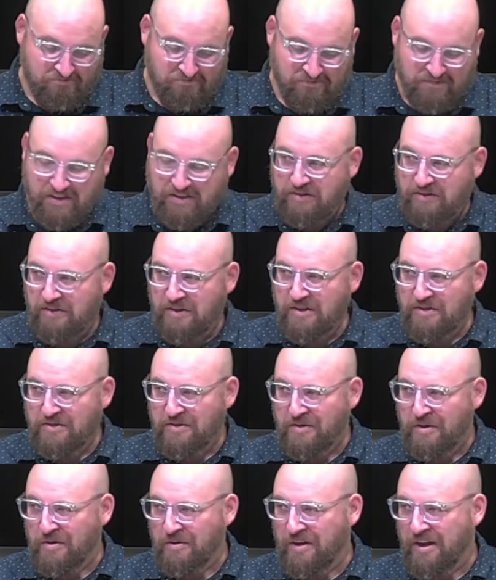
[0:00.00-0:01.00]
That there
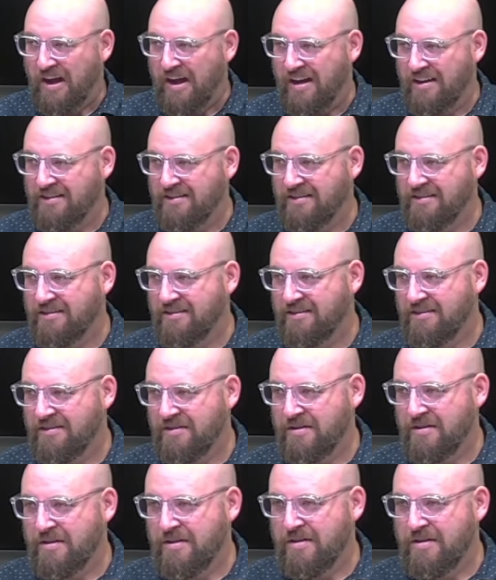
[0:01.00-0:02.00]
is no God.
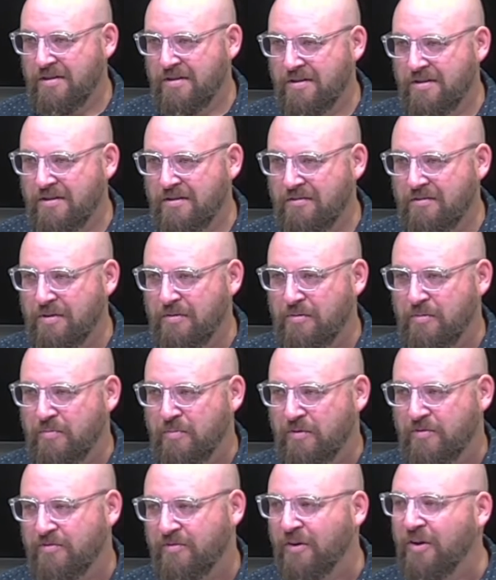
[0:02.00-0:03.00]
We would
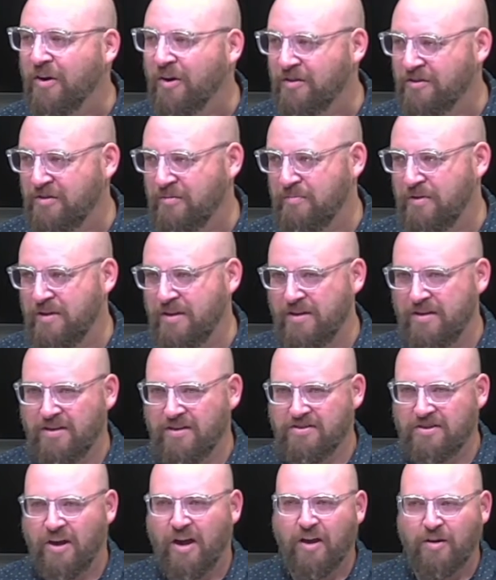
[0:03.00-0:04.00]
prefer to be
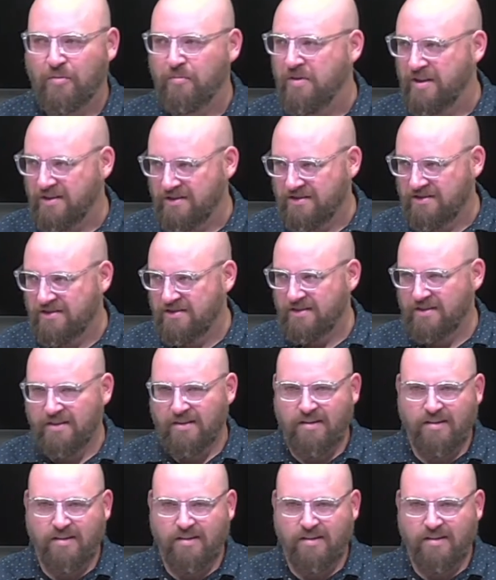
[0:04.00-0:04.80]
autonomous.